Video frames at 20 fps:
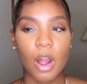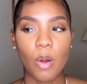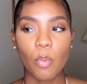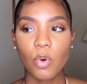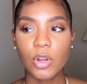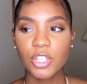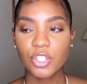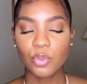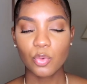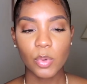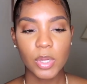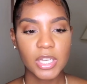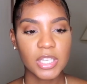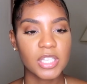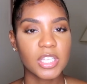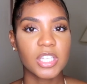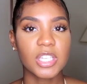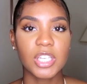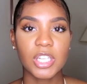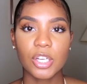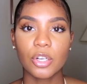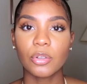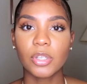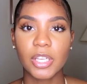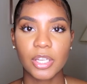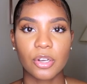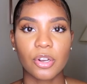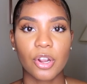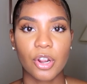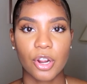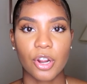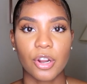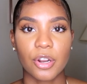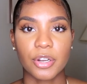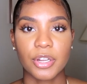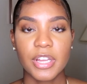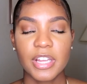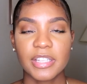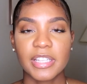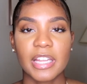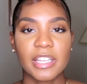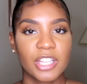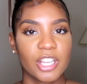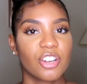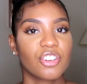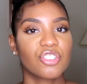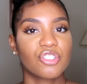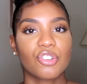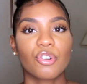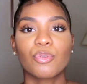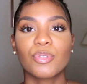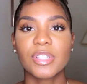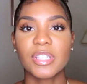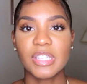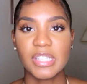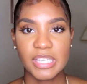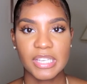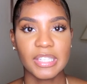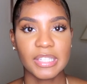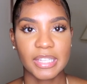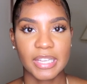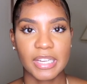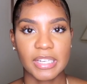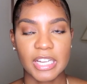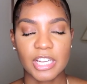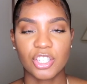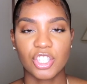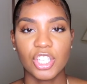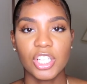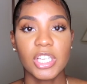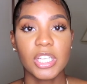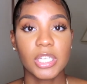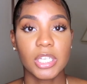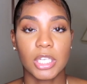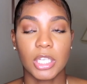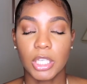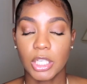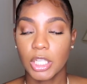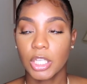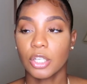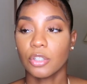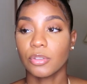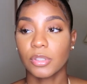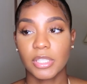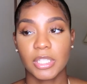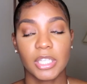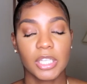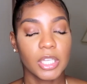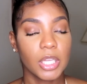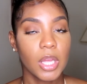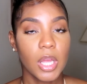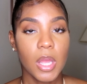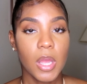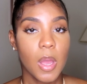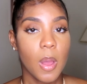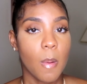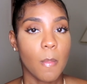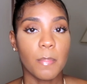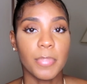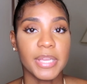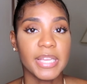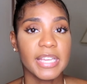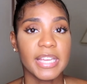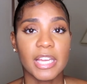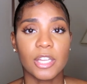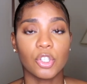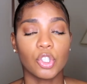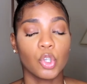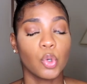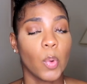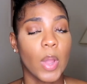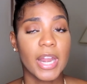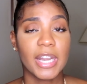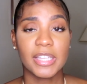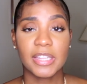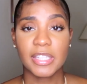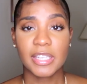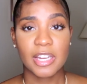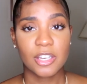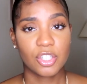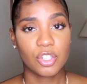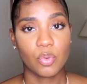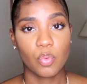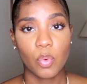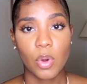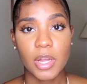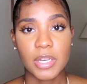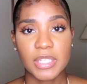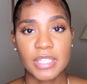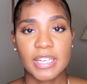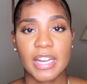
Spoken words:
I want to instill in her that there's no ceiling, that she can literally be and do anything that she wants.